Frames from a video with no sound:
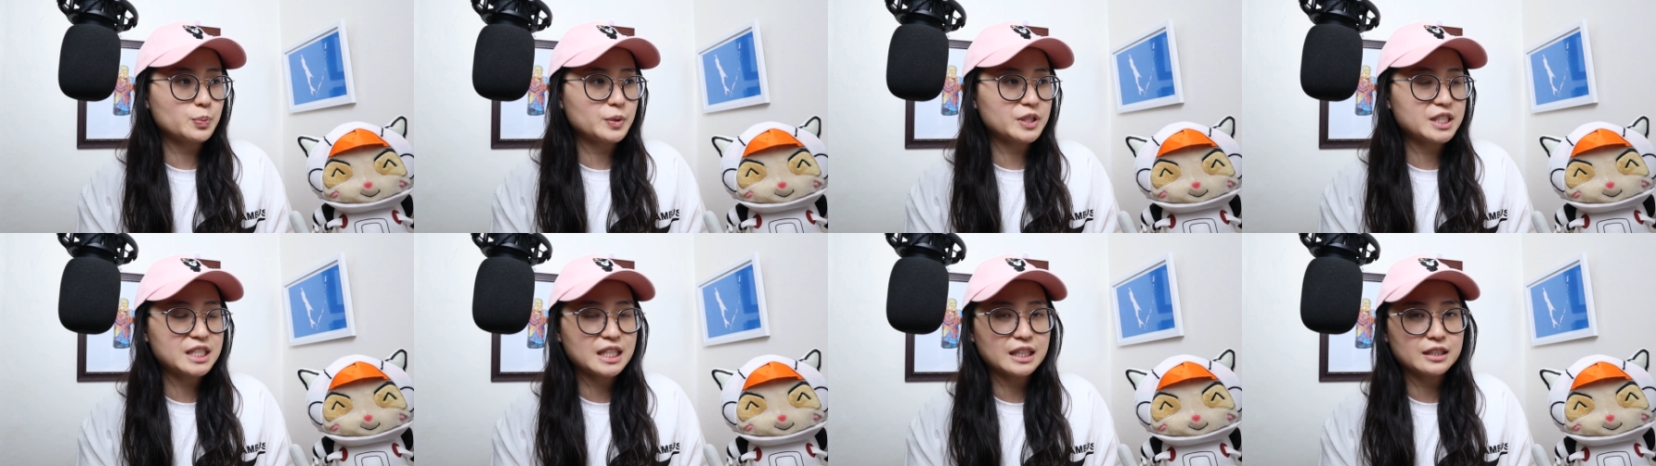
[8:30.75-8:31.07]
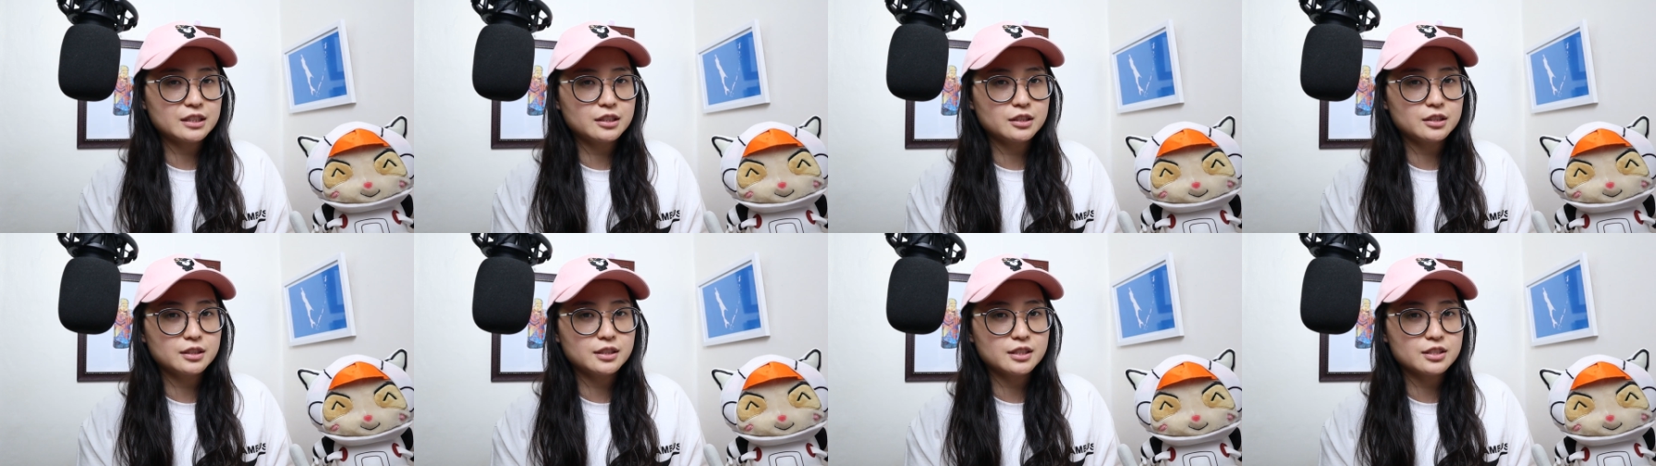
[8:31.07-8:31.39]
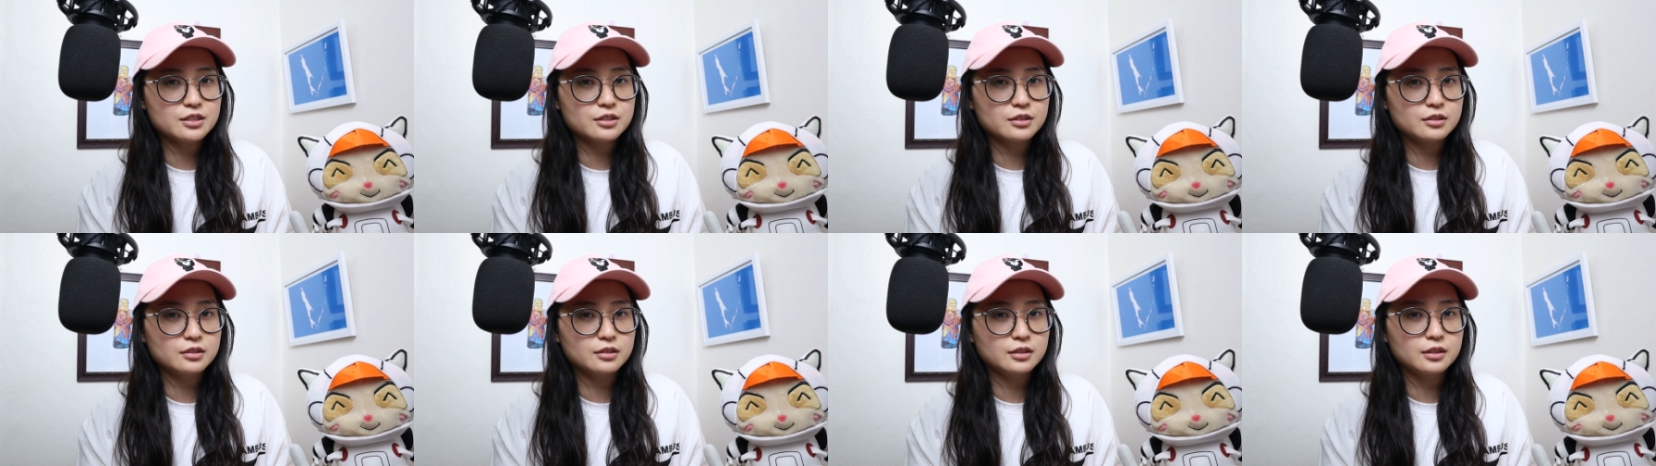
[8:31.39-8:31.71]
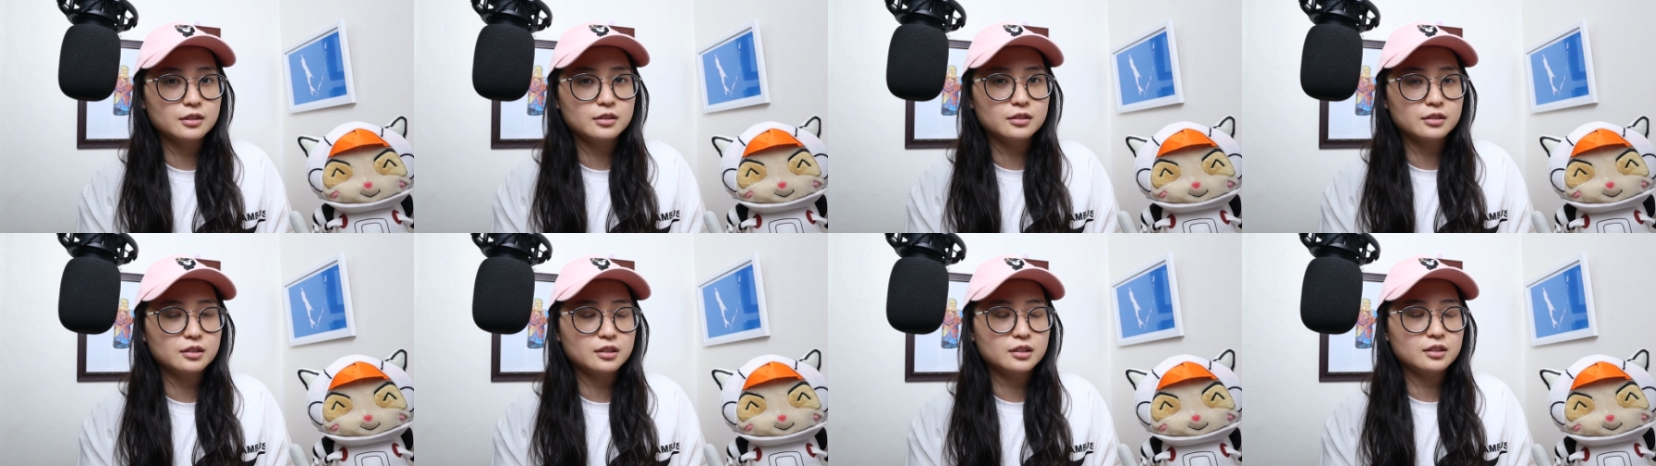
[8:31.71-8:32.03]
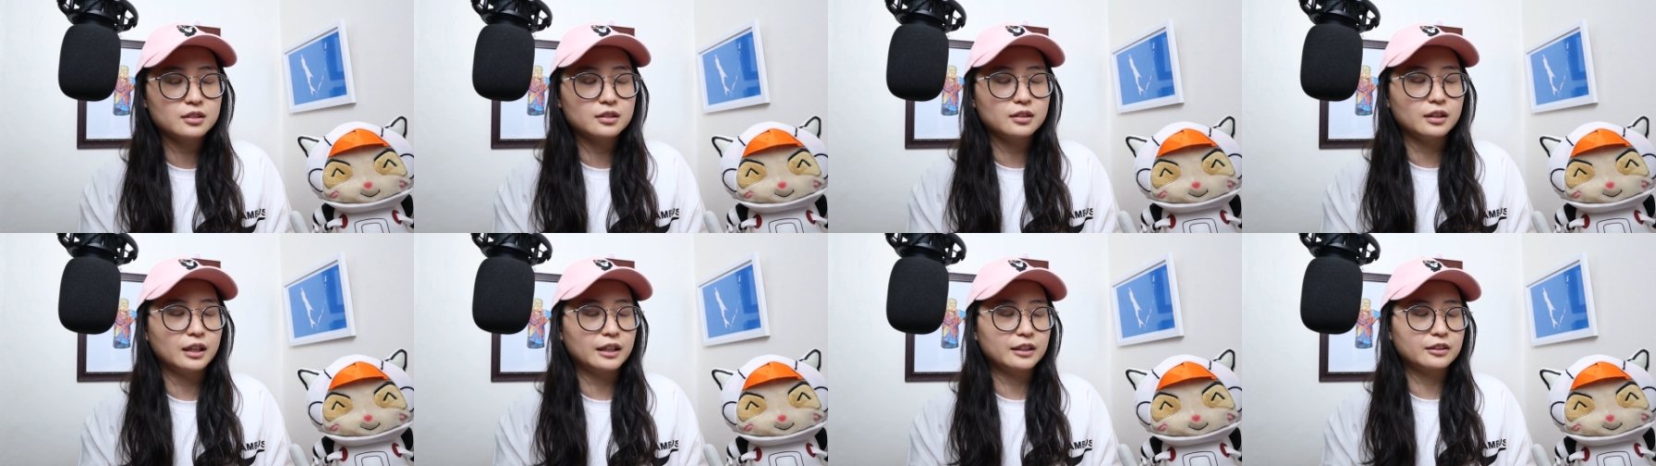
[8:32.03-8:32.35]
protector doesn't
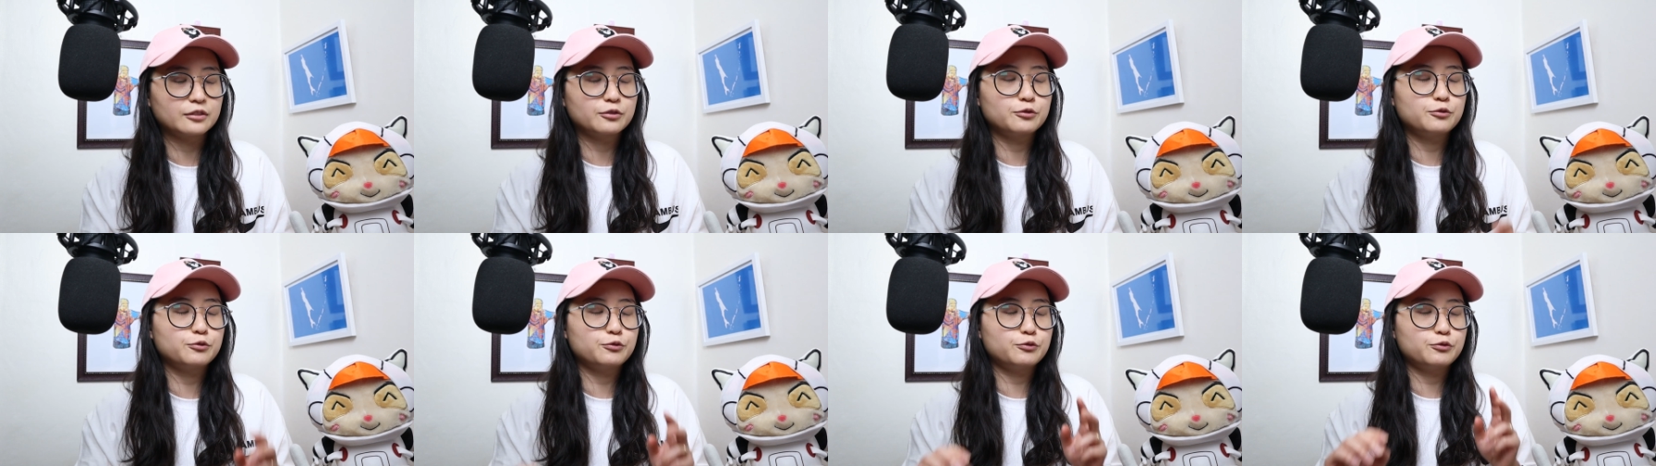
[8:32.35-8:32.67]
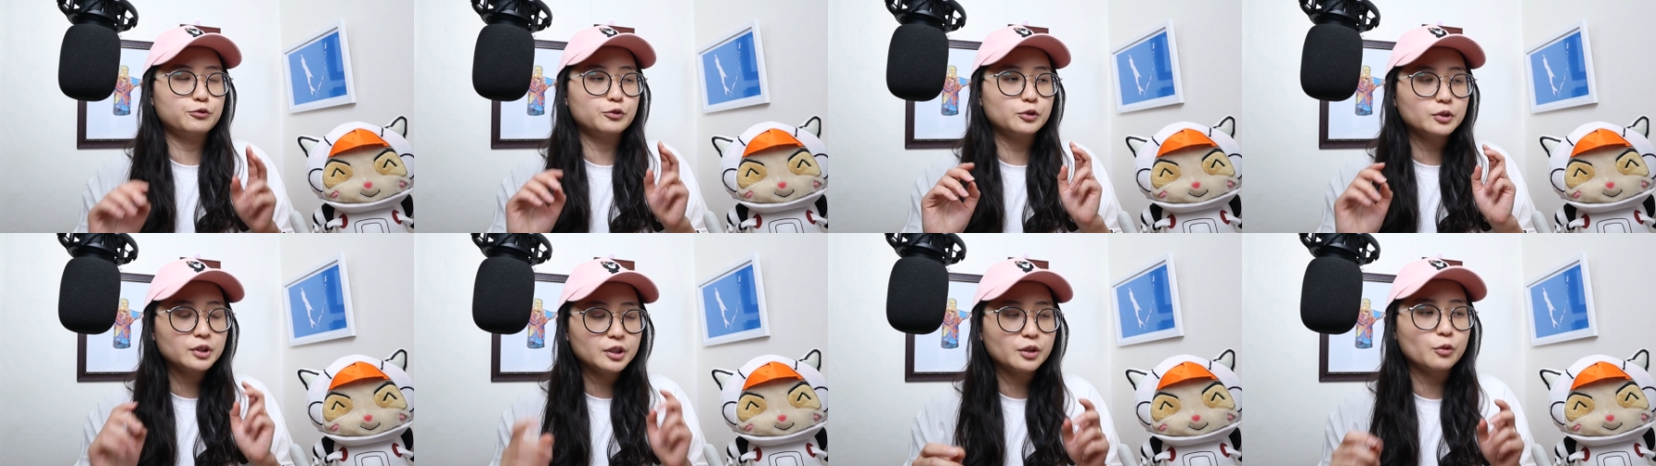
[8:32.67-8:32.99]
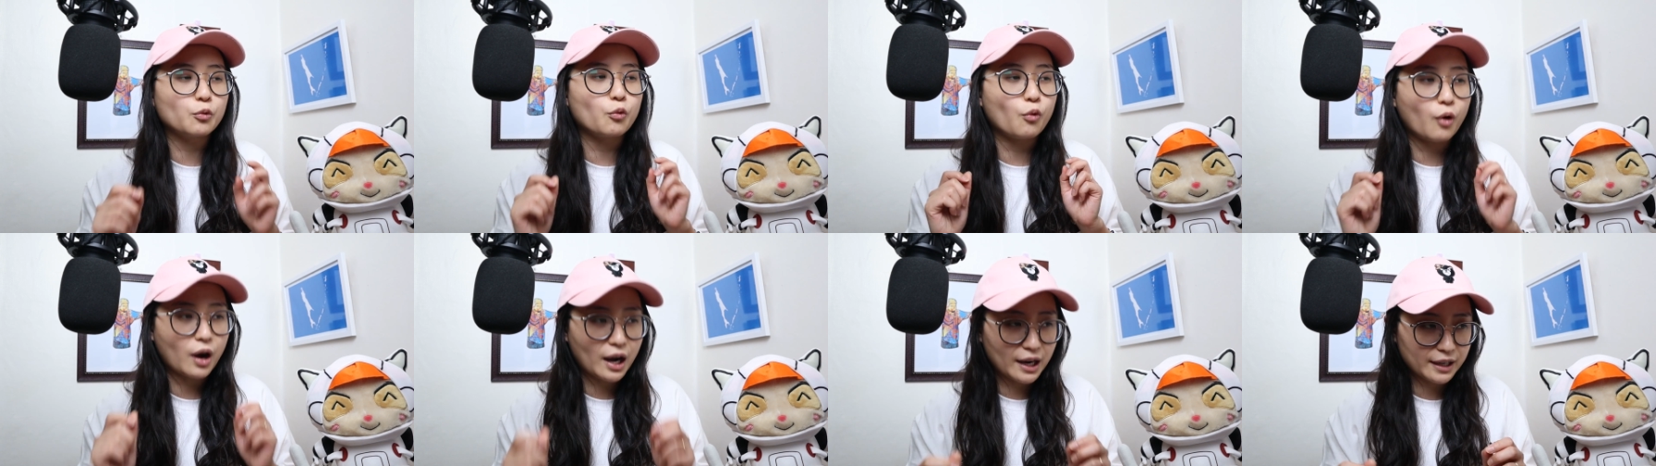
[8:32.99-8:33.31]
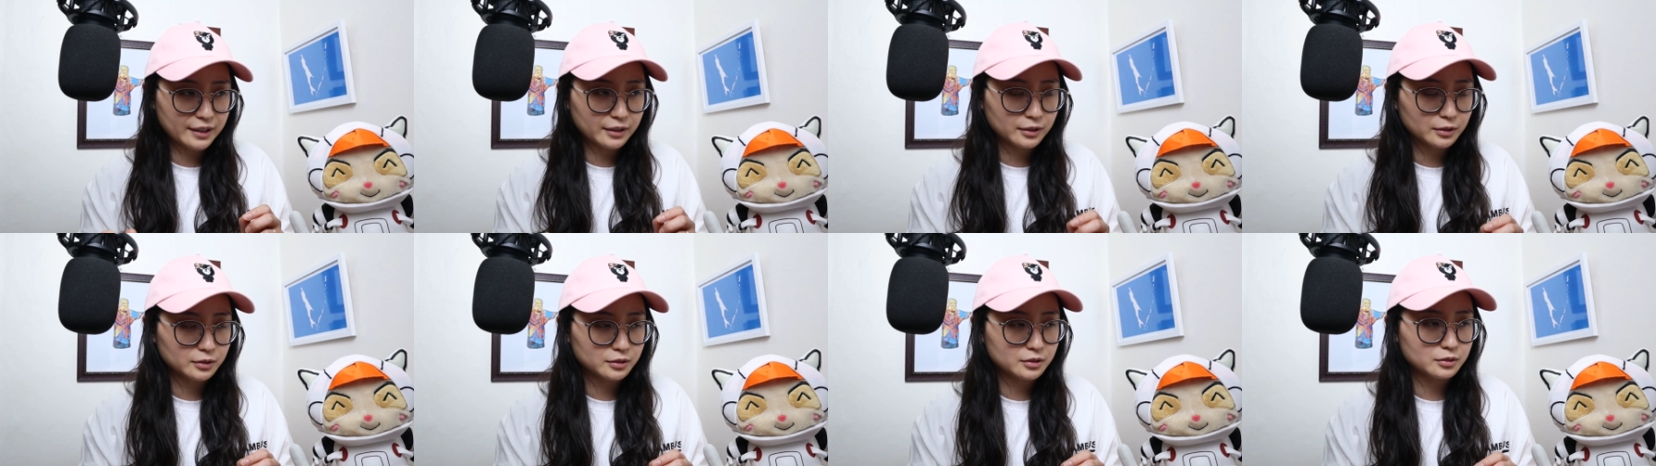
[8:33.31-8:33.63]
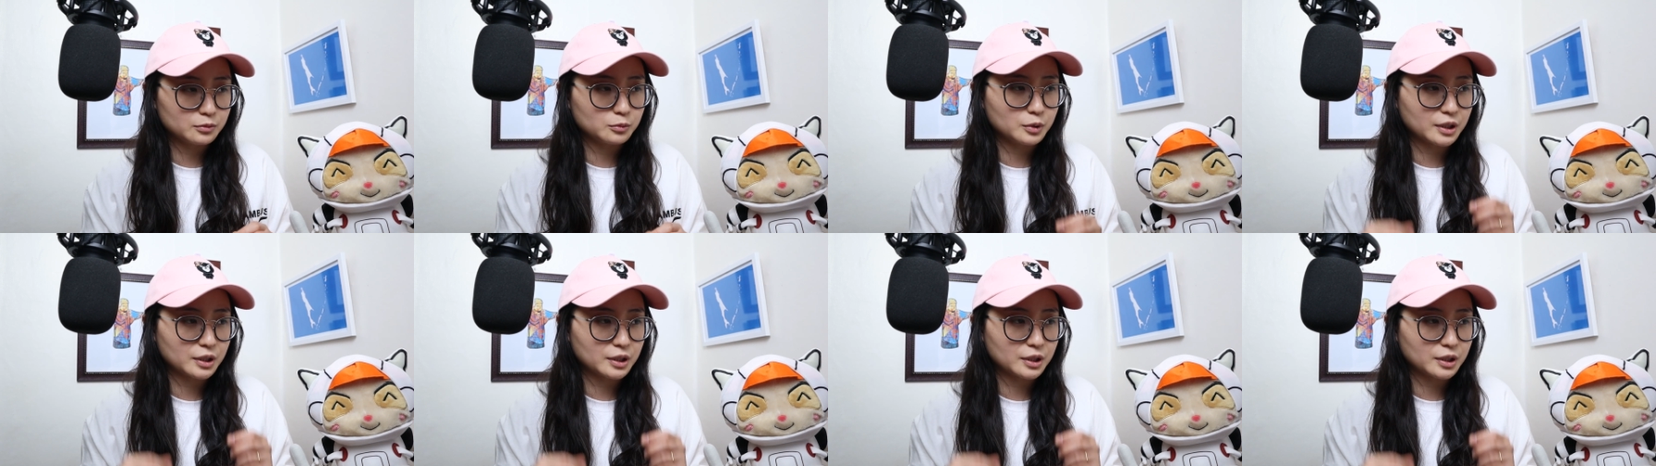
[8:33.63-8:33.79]
look like fully wild.